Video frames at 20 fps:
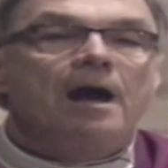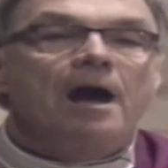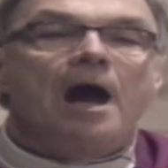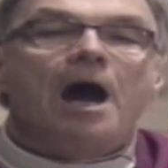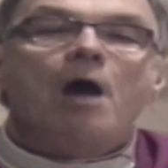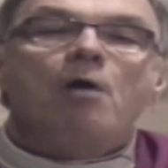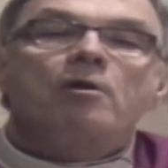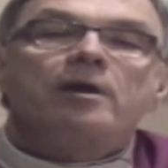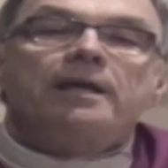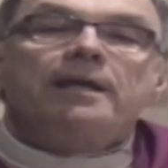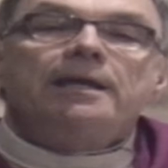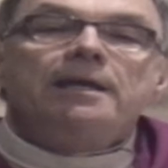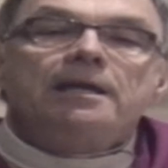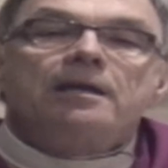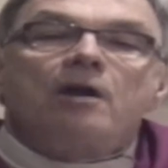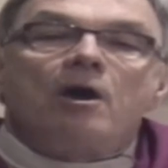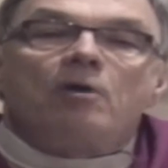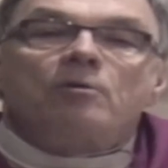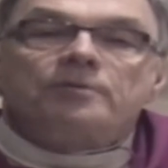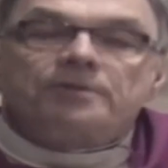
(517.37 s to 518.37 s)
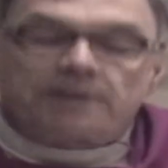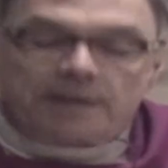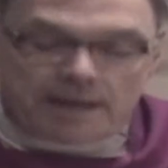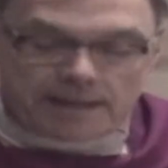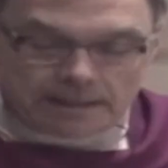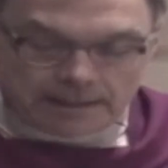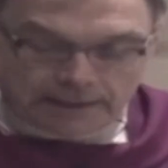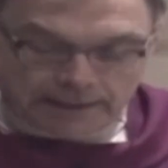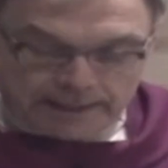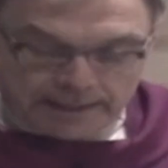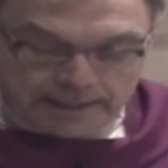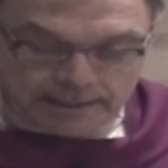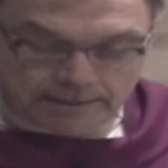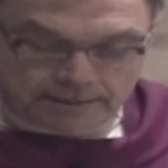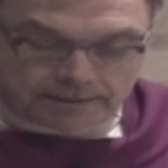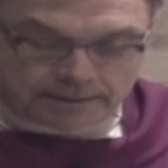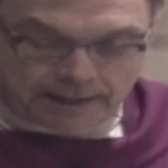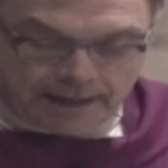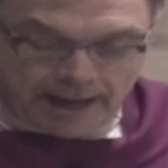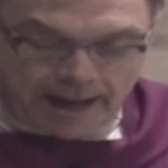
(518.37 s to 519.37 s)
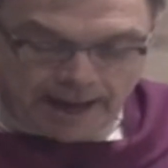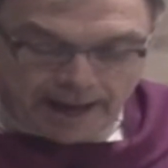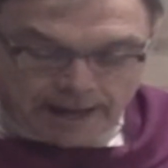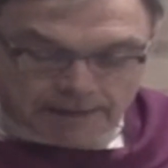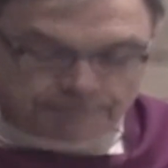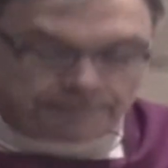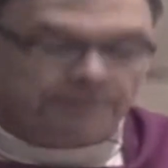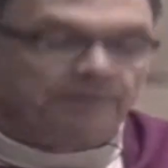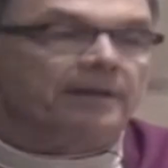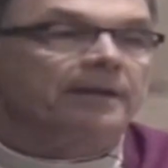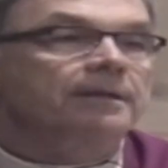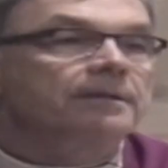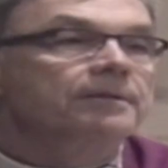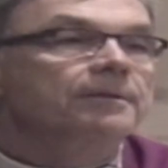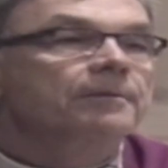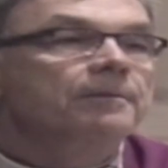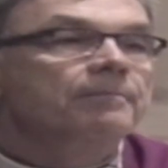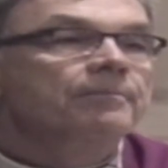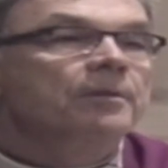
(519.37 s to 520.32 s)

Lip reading: Our egos can lead to conflict,